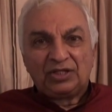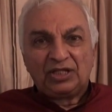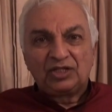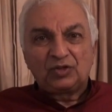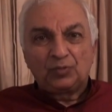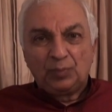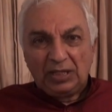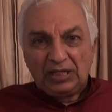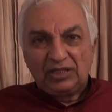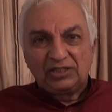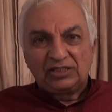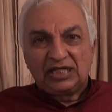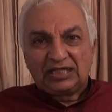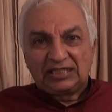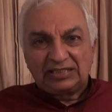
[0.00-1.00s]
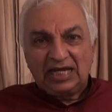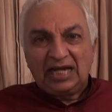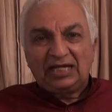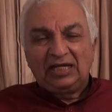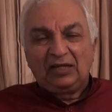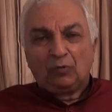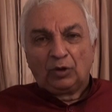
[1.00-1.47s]
This means
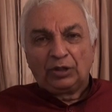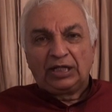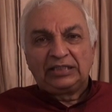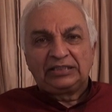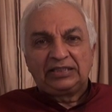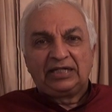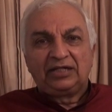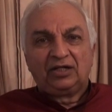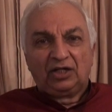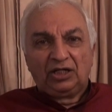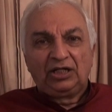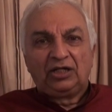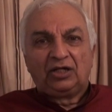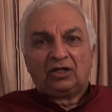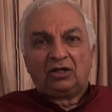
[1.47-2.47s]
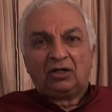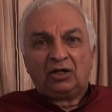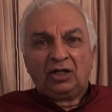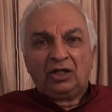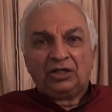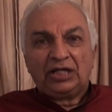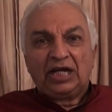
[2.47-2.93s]
exactly what I said earlier,
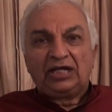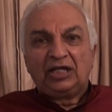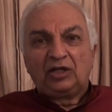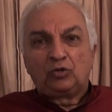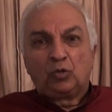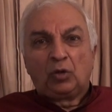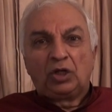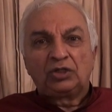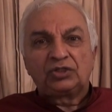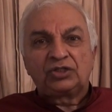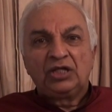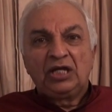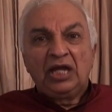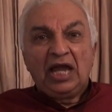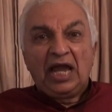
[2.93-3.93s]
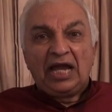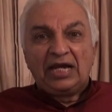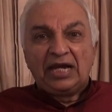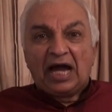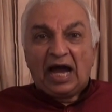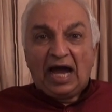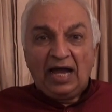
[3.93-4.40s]
that it was
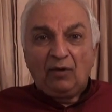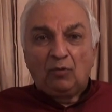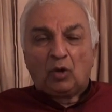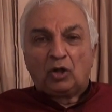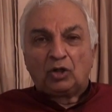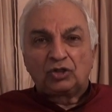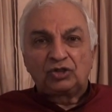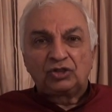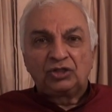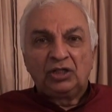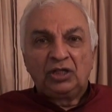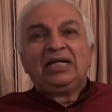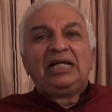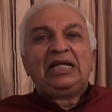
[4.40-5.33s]
an eyewash.